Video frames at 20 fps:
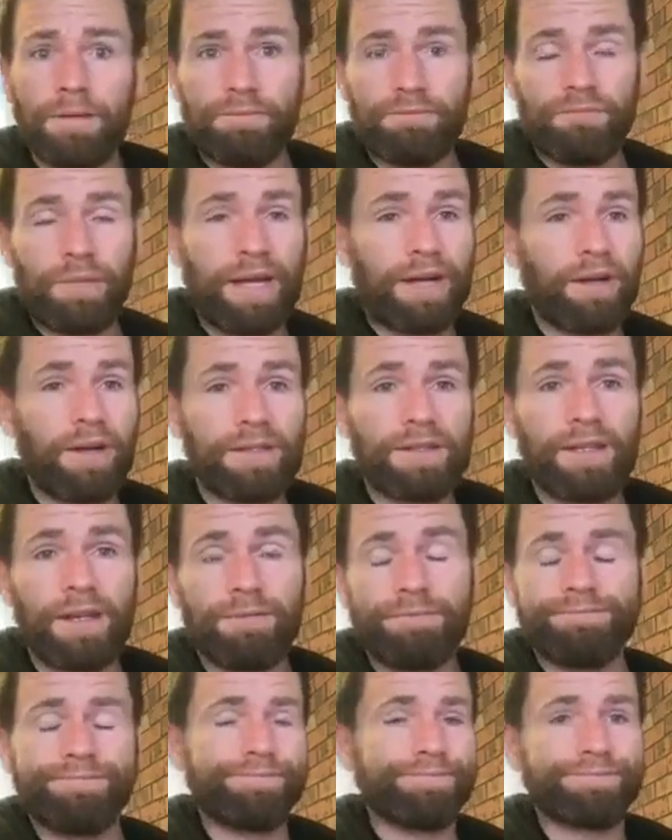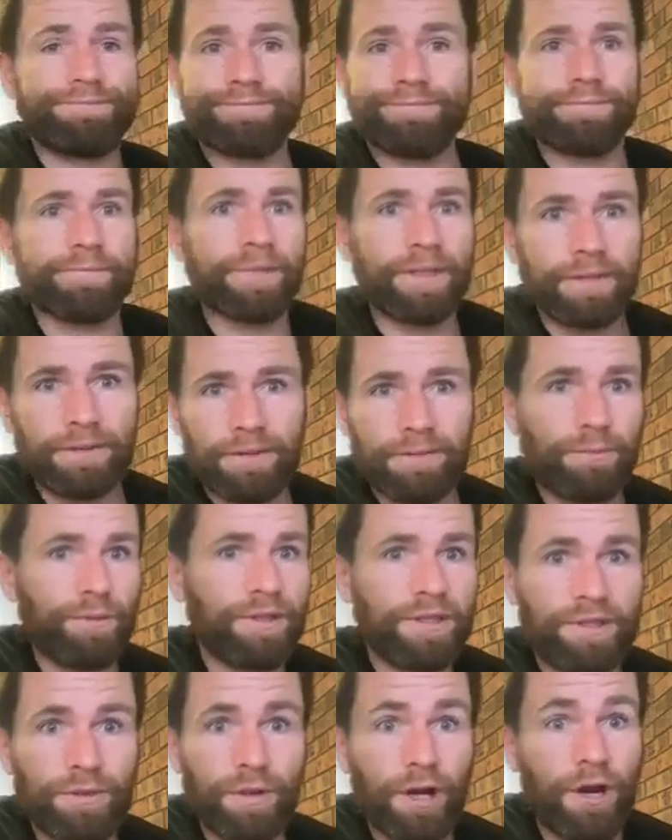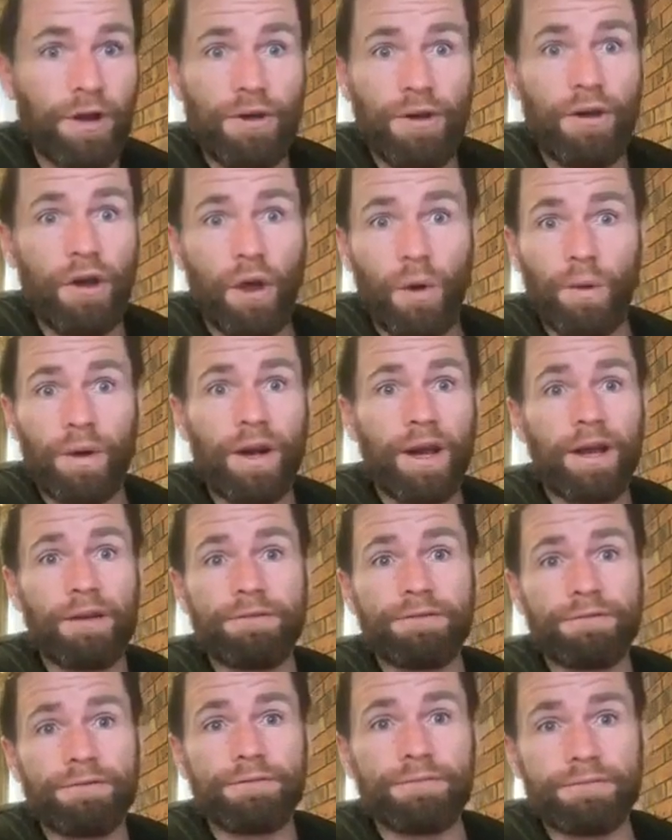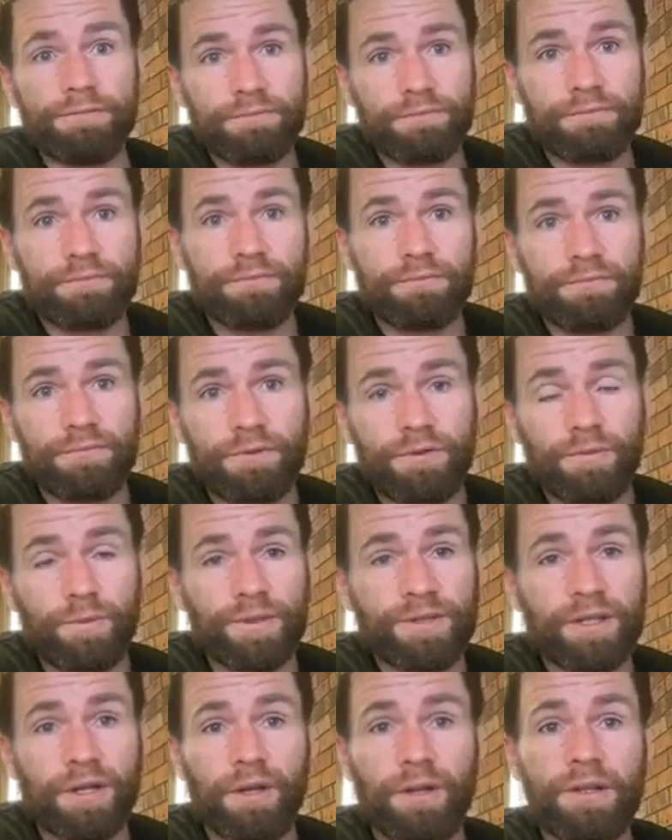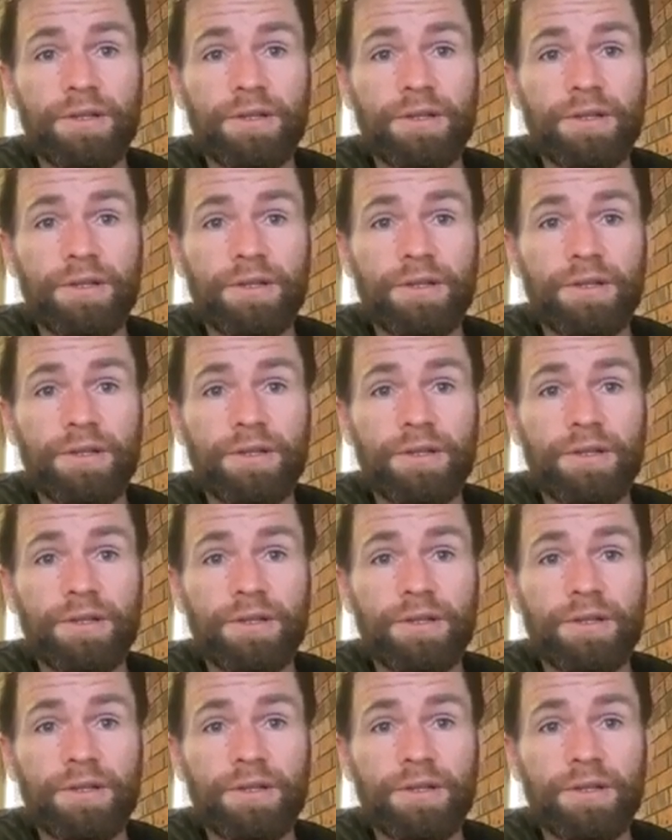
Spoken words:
that kind of stuff. We still don't know enough to what's going on.